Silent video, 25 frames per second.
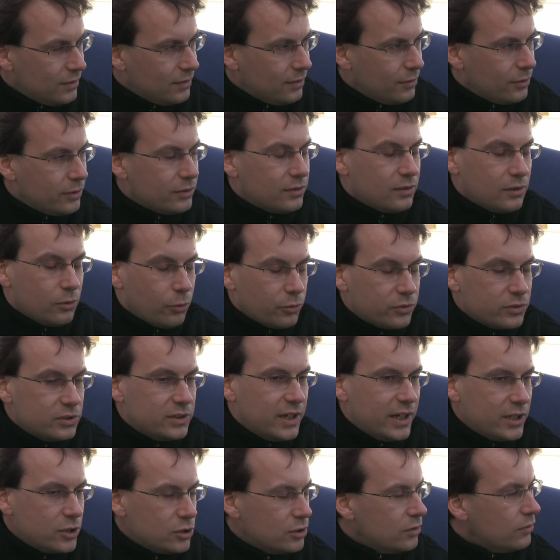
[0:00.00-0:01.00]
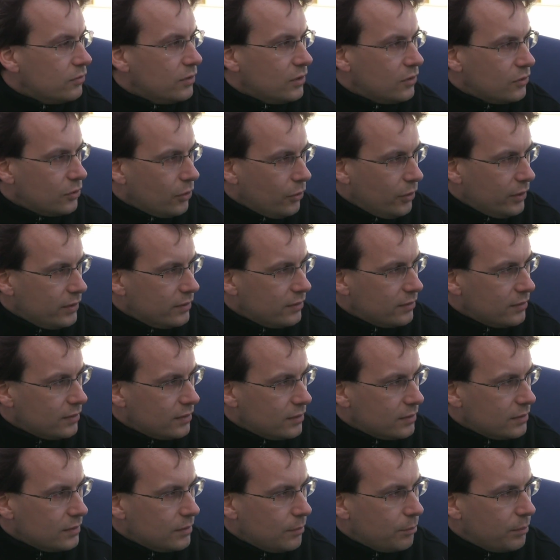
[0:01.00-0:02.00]
or the load reduction we saw in
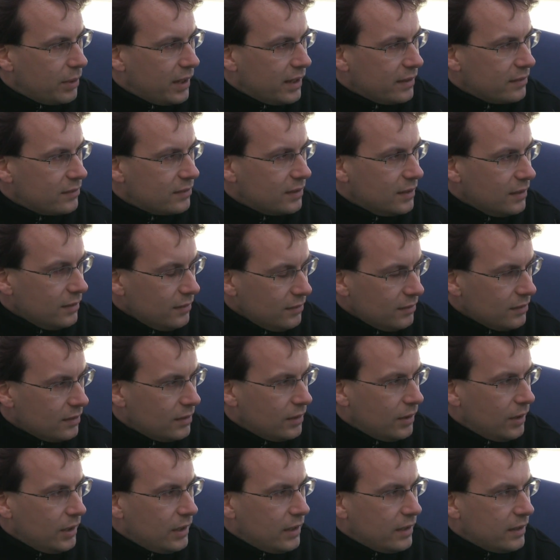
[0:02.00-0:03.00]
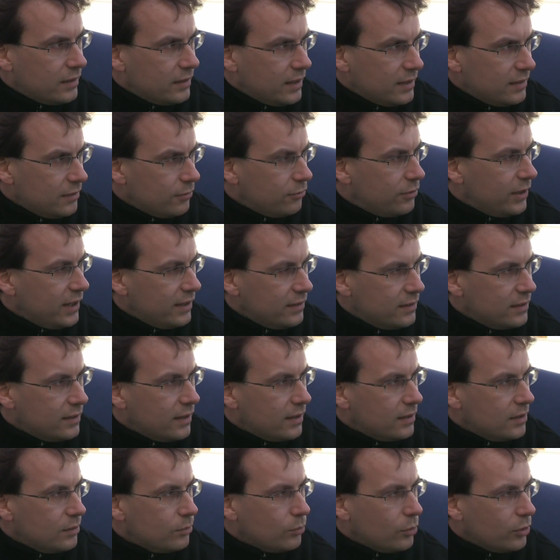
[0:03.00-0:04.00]
the past years are not affecting
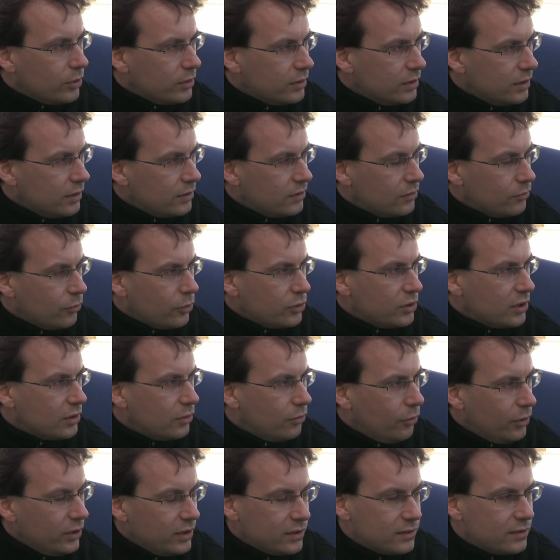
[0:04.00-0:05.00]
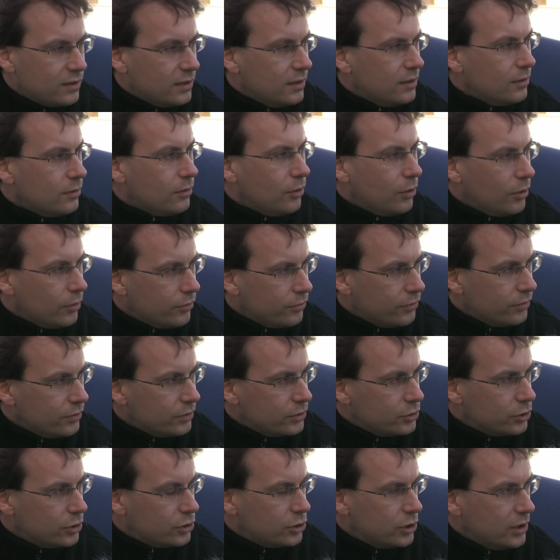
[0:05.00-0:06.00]
anymore the water quality of
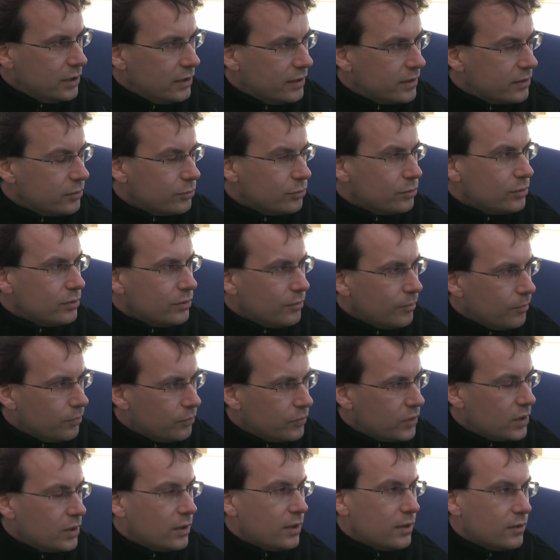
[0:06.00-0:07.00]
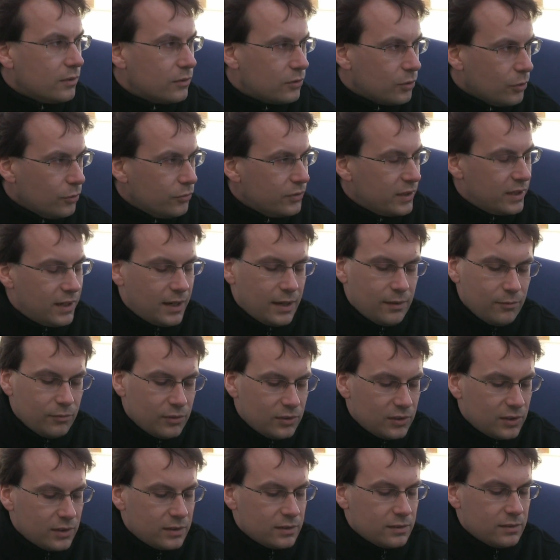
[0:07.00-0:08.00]
Szczecin Lagoon. And so we came
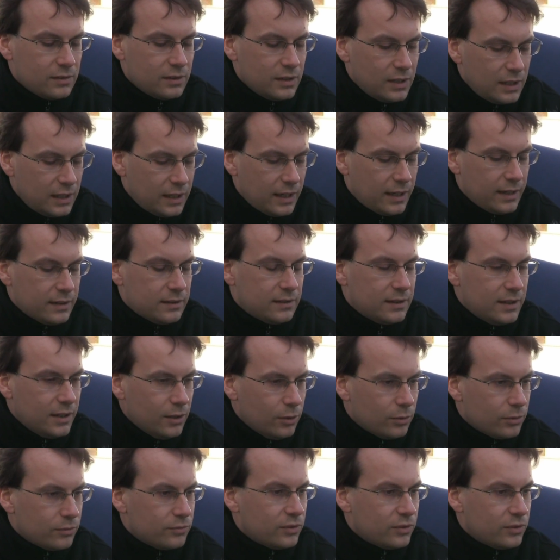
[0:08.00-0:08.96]
with the idea or